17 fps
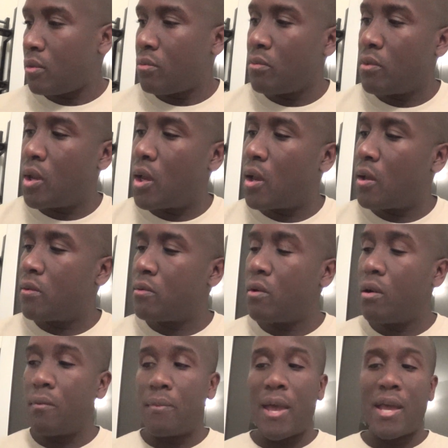And
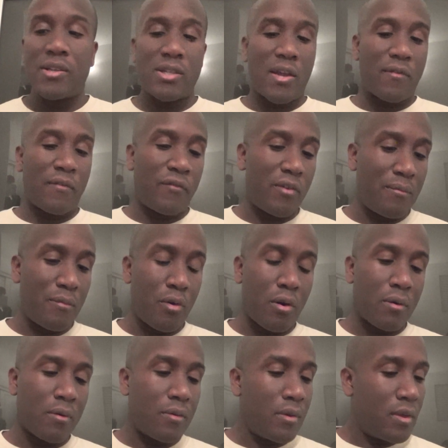no, actually I have a few
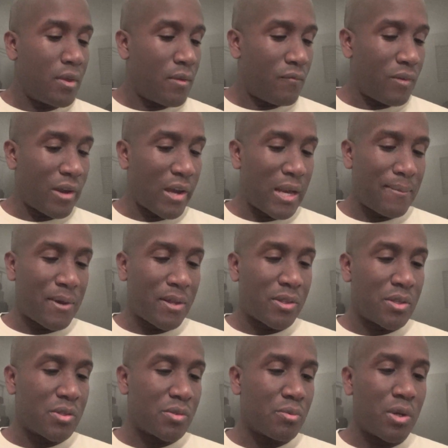more. Forgot about
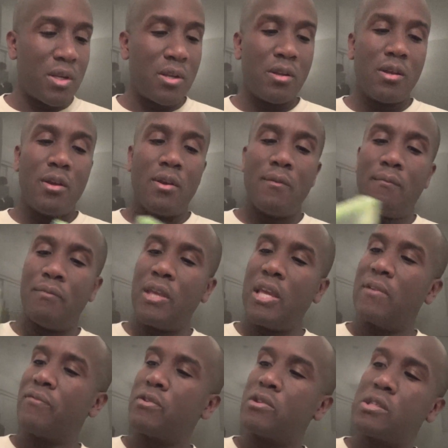this one.
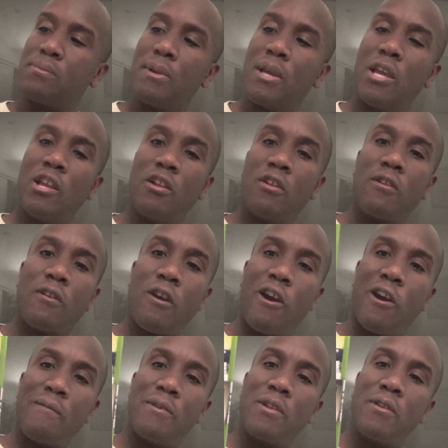Need for Speed
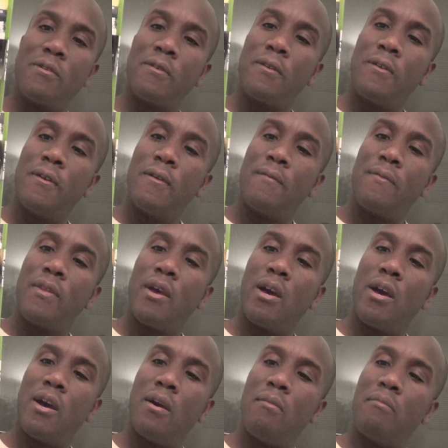Carbon.
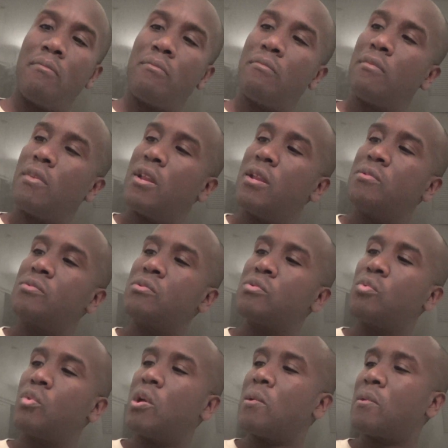And this was
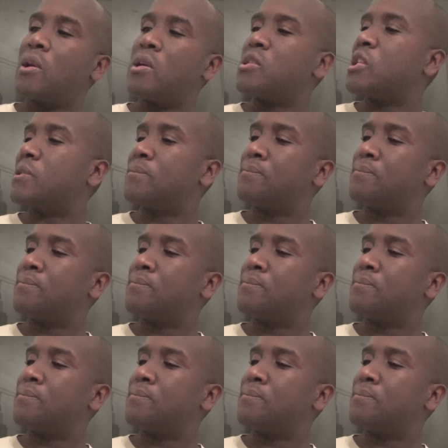weird because his